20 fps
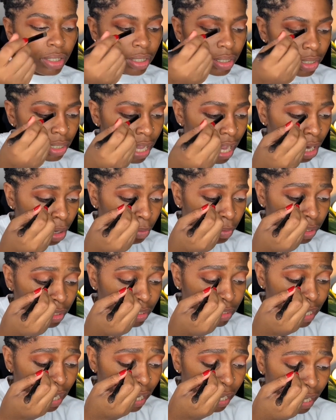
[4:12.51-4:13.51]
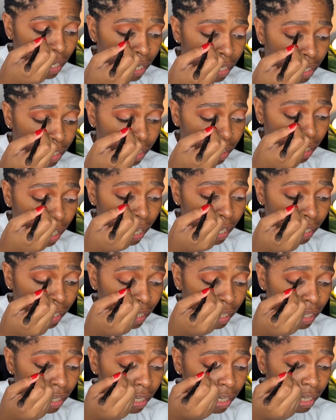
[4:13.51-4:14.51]
that were saying they didn't like
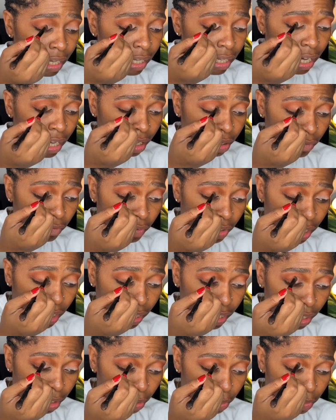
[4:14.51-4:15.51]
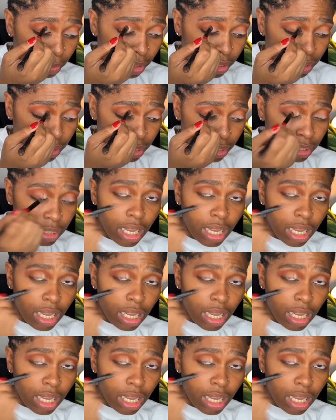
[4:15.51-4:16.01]
it. They didn't feel like it was,